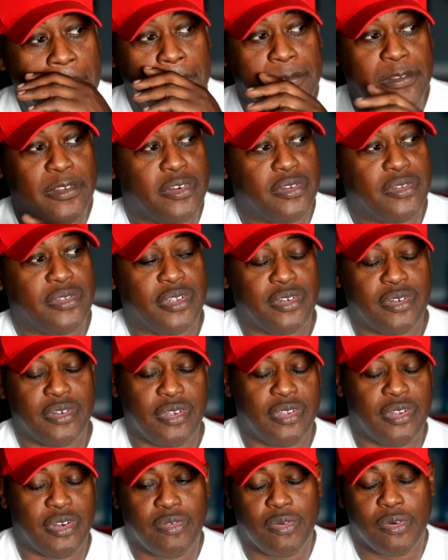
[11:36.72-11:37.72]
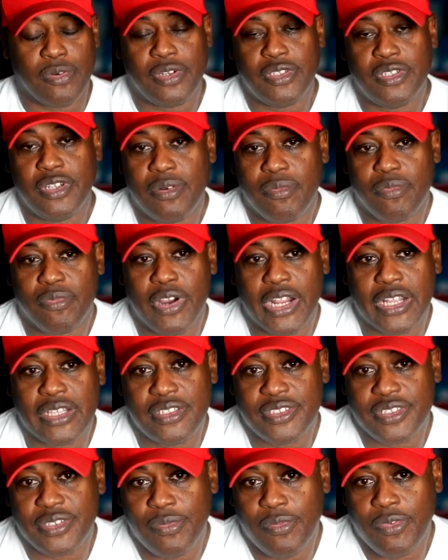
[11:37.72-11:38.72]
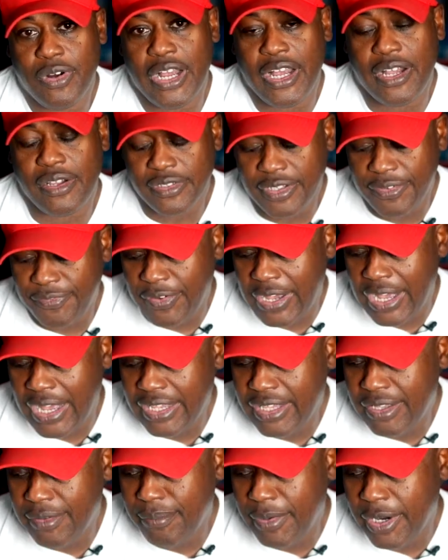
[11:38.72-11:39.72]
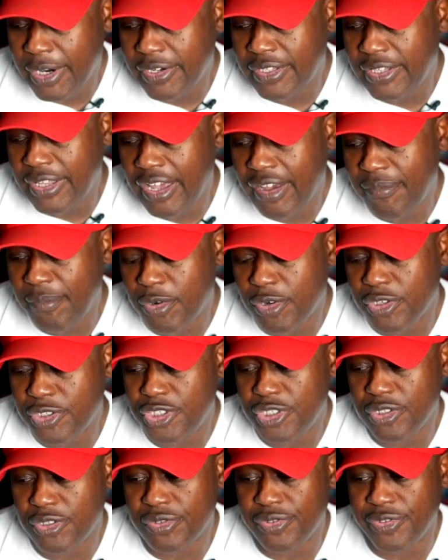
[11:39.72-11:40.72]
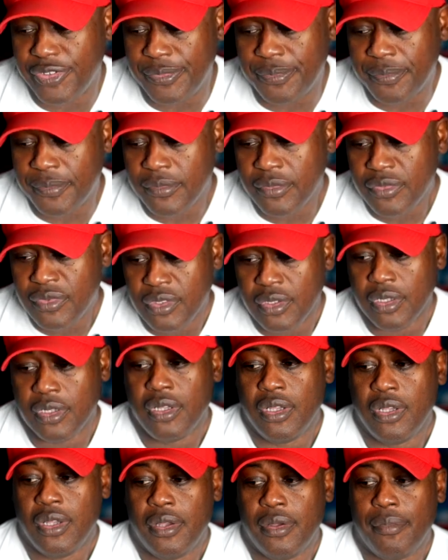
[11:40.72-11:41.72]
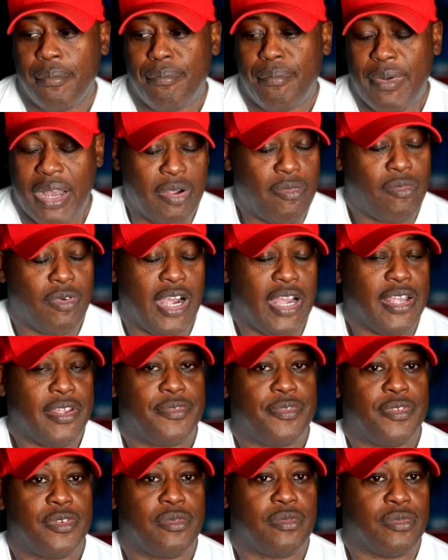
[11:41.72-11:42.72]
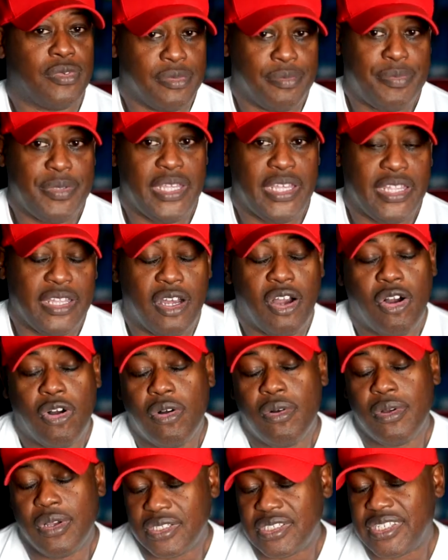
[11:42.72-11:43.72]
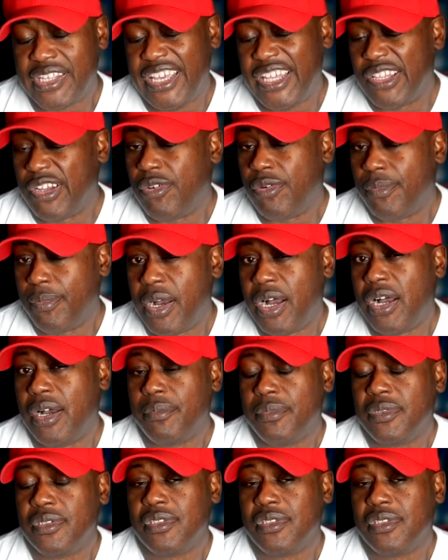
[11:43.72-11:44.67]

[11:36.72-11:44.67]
they're, they're, they're growing up reckless and wild. If I get married and have more children, my wife will be a, home, a stay-at-home mom.